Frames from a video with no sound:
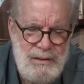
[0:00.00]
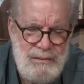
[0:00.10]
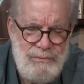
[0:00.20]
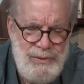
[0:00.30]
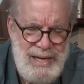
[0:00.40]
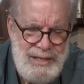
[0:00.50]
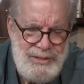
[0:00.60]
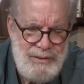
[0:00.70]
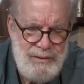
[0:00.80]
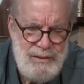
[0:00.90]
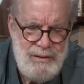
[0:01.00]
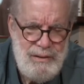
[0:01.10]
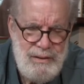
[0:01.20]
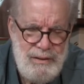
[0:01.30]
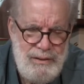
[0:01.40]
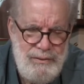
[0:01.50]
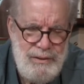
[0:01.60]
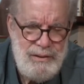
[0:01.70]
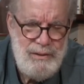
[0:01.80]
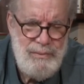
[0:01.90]
reach to
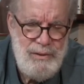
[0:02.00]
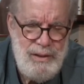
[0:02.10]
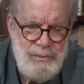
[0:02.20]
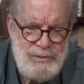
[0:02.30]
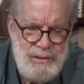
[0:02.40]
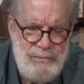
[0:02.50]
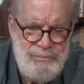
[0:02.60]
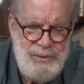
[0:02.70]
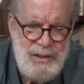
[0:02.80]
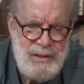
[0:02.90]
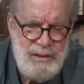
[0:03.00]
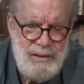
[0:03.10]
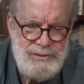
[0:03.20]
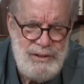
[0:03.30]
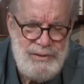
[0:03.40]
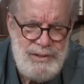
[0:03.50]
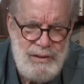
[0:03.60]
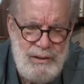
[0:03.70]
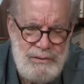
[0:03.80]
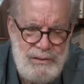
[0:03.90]
the community was a series he
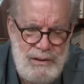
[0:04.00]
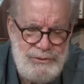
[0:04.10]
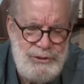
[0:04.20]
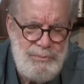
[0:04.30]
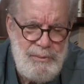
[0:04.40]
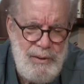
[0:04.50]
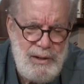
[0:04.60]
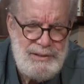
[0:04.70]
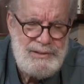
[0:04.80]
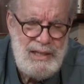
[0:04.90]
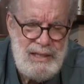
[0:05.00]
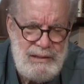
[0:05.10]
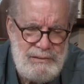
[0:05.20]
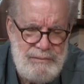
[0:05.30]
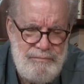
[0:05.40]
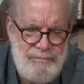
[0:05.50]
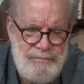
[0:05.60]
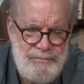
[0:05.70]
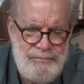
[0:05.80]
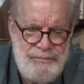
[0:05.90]
called Supermarket Science.
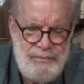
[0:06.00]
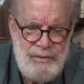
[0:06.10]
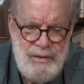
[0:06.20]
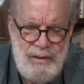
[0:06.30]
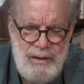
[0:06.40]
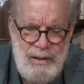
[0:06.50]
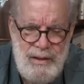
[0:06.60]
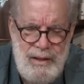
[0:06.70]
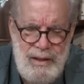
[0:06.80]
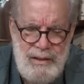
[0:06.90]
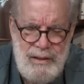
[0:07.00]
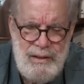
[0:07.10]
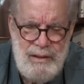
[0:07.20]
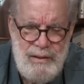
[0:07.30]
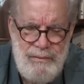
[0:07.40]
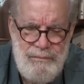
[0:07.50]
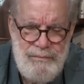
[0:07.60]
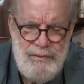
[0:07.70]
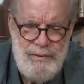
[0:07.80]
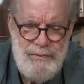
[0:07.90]
And
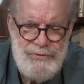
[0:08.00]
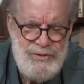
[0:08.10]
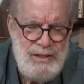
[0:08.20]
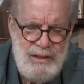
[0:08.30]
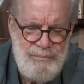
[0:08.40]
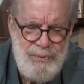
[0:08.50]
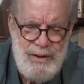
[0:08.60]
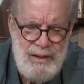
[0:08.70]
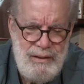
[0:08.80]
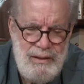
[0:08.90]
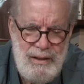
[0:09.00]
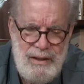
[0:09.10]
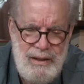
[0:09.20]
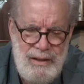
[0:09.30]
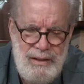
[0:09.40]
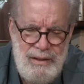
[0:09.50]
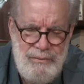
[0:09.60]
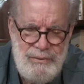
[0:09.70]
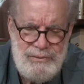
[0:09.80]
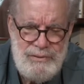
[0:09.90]
still in print, and it
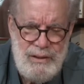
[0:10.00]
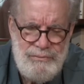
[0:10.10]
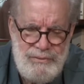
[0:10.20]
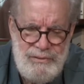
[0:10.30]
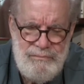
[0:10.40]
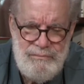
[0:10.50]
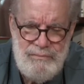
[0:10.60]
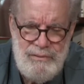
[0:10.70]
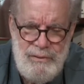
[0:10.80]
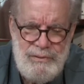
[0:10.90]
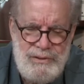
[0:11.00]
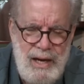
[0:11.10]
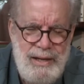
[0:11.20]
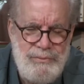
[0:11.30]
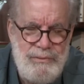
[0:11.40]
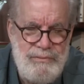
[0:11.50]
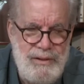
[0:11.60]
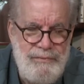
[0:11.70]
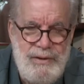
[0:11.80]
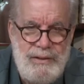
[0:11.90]
was, you know, doing science with
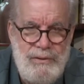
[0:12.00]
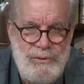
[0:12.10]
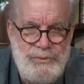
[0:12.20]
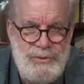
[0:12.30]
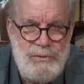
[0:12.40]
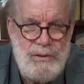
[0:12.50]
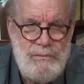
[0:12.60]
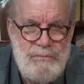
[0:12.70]
stuff you get at the grocery store.